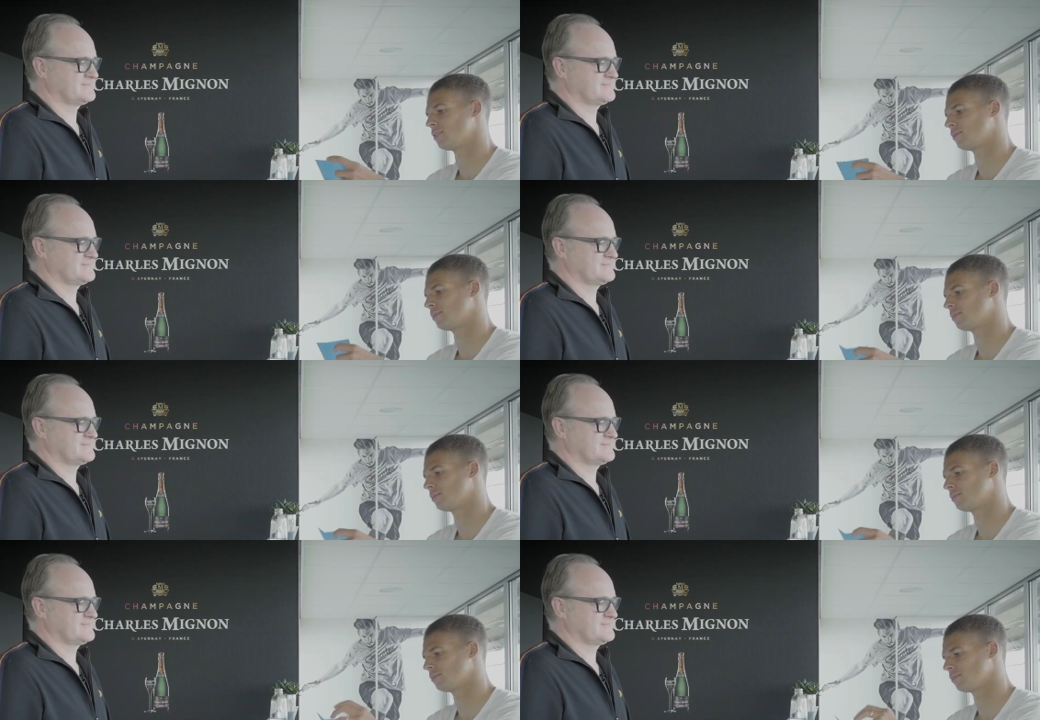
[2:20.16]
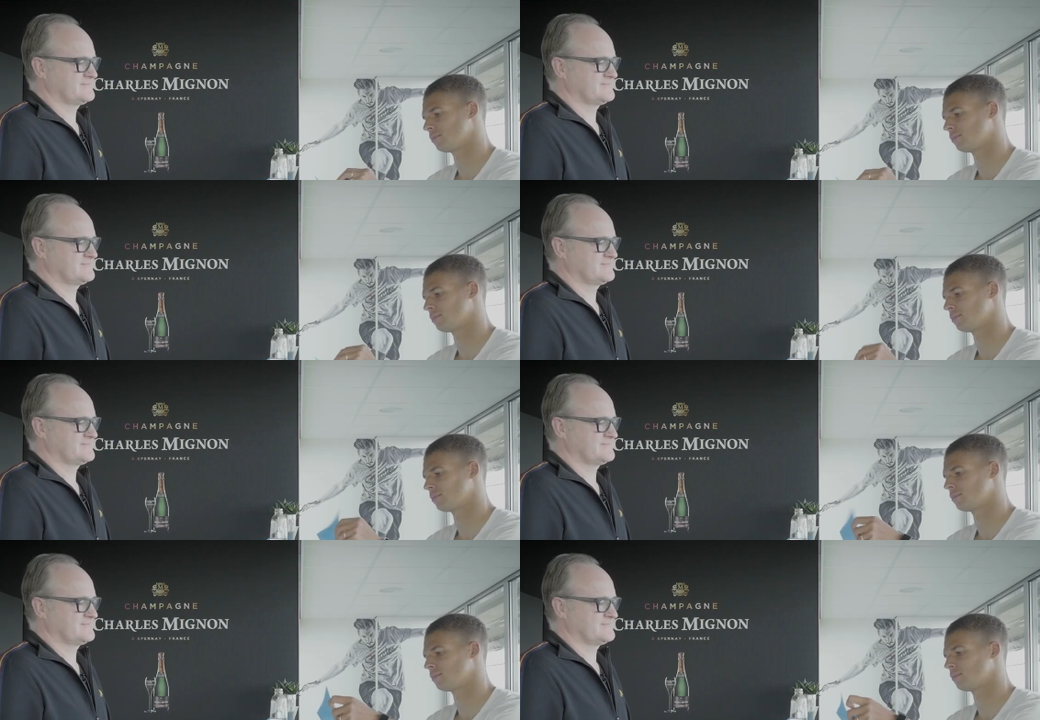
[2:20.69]

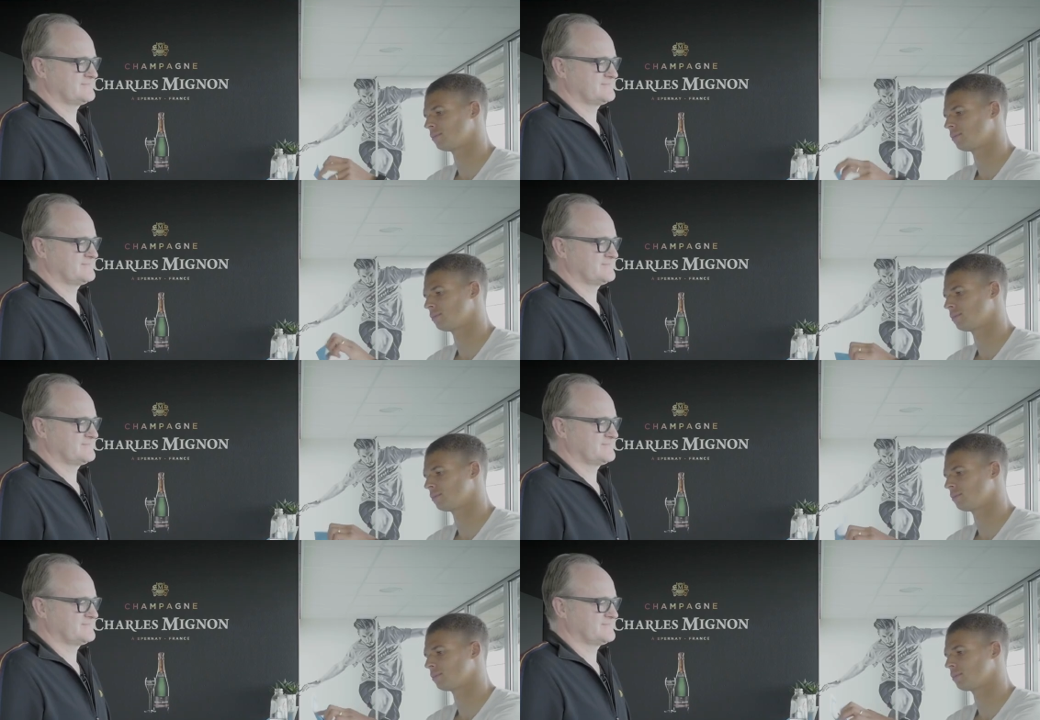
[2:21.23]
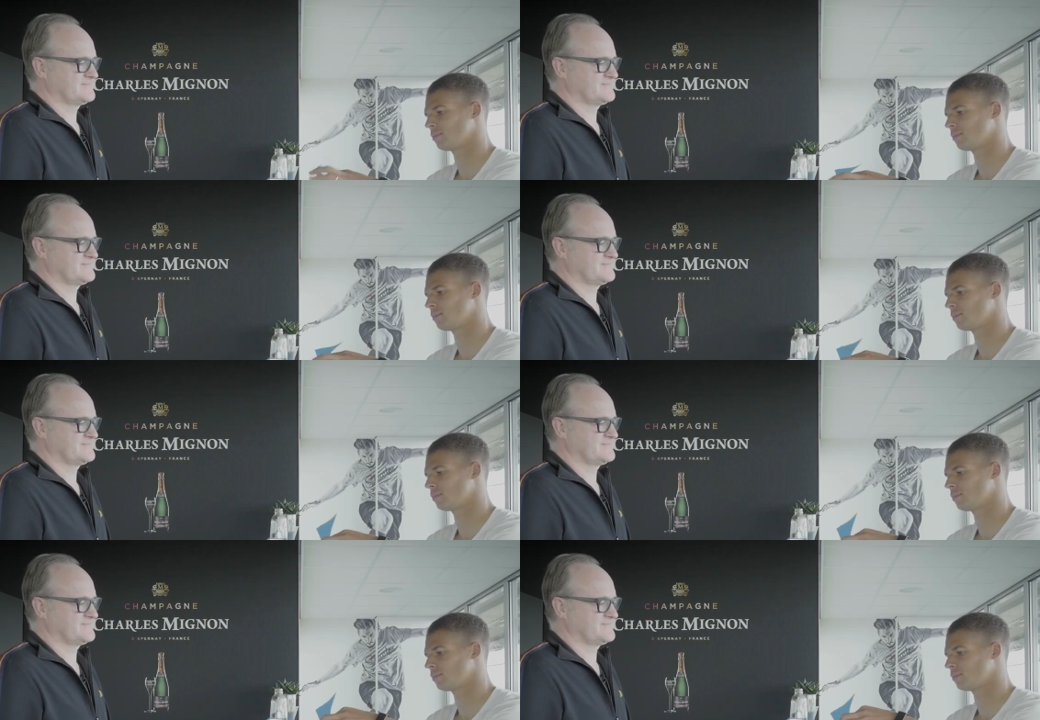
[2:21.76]

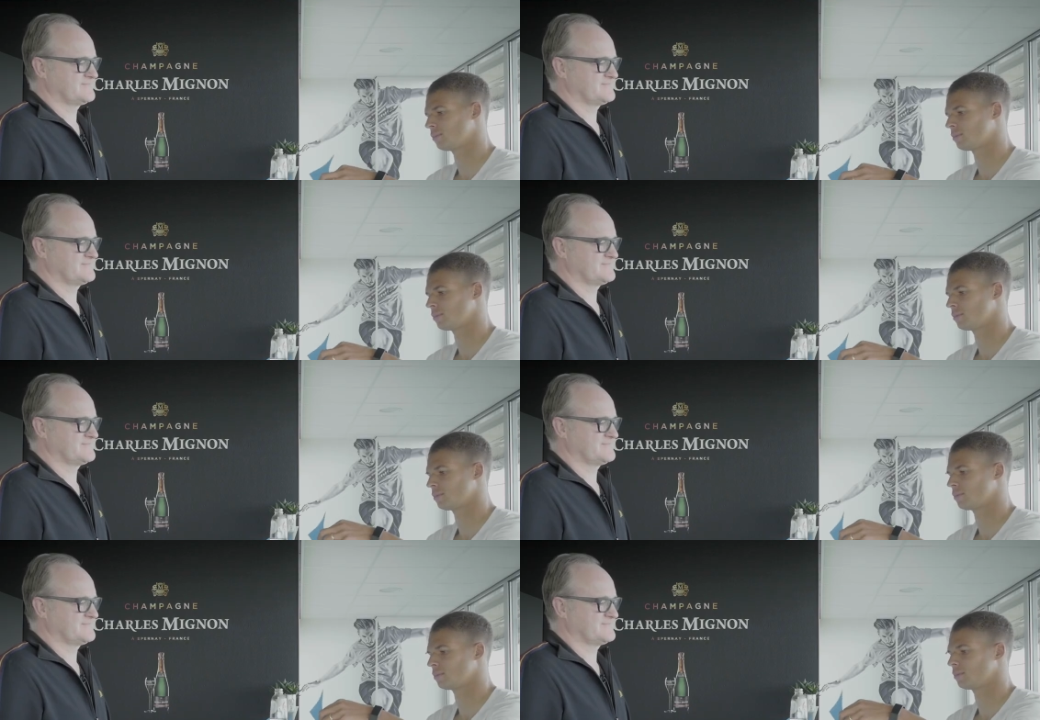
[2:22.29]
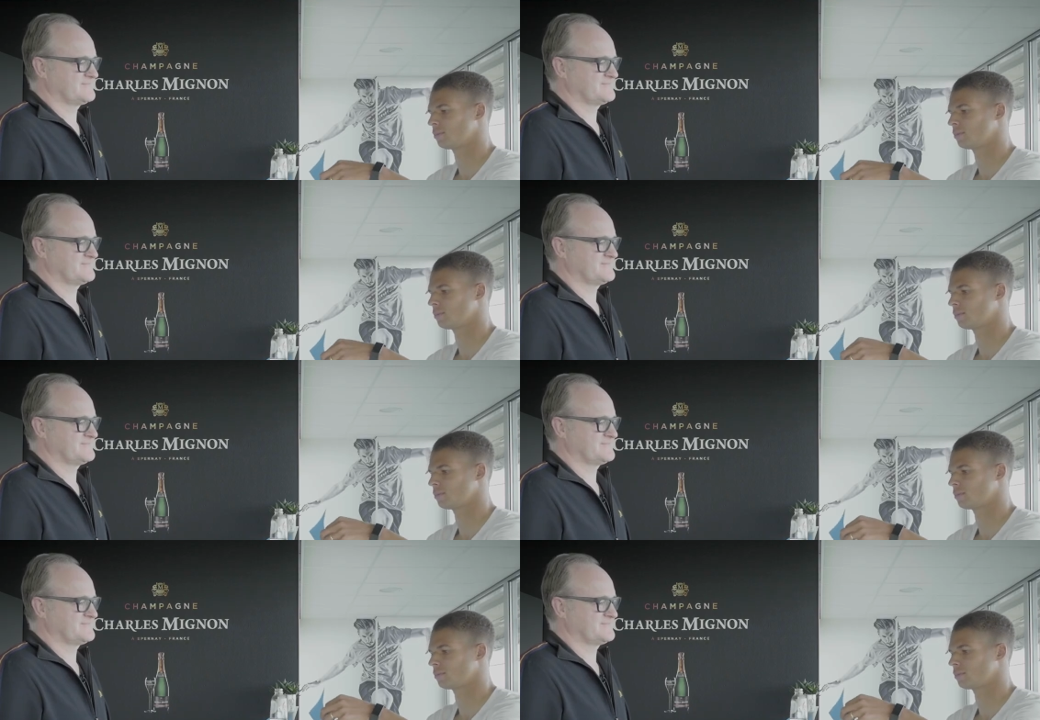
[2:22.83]

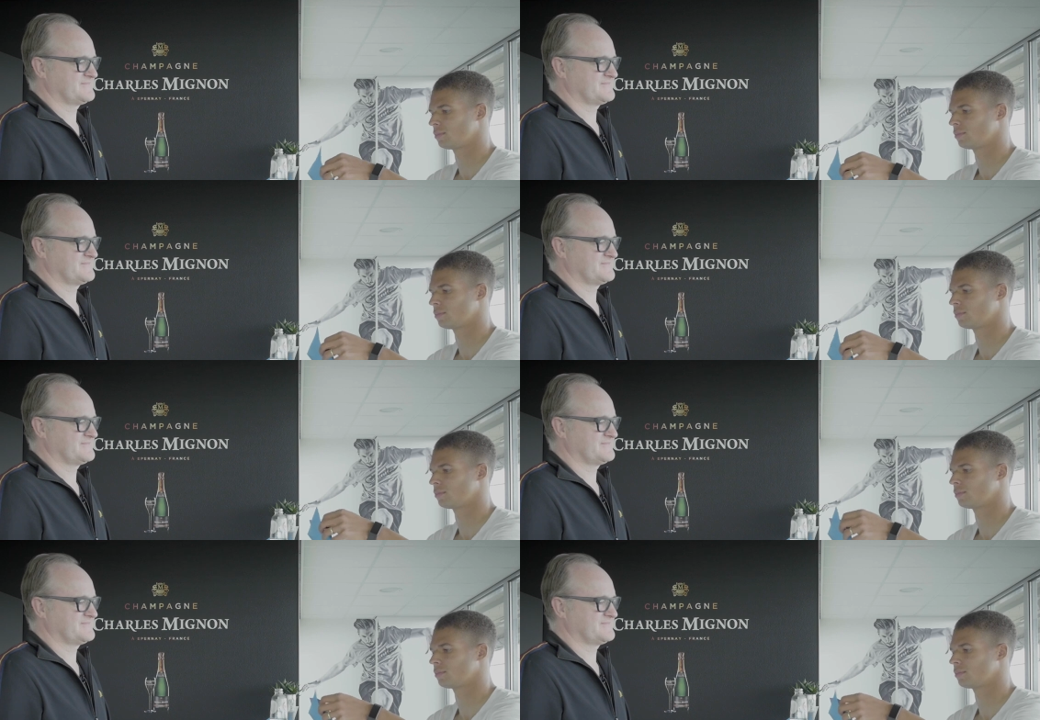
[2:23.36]
No one is speaking in this clip.